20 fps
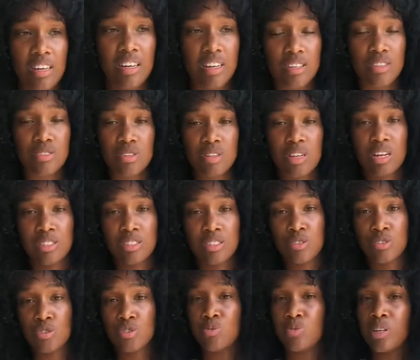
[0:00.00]
so that, you
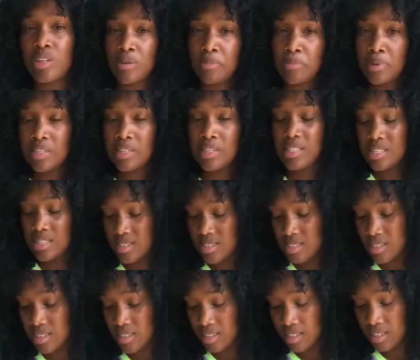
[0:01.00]
know, we could beat this
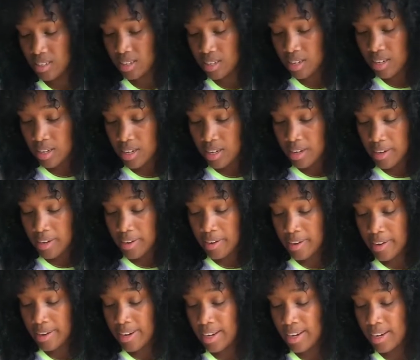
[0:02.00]
thing. All
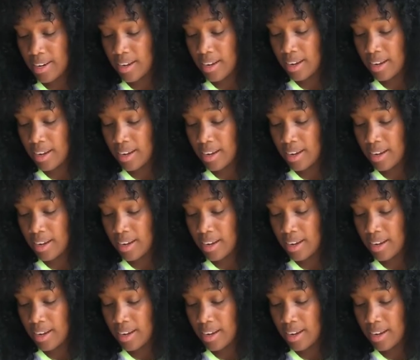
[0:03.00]
right.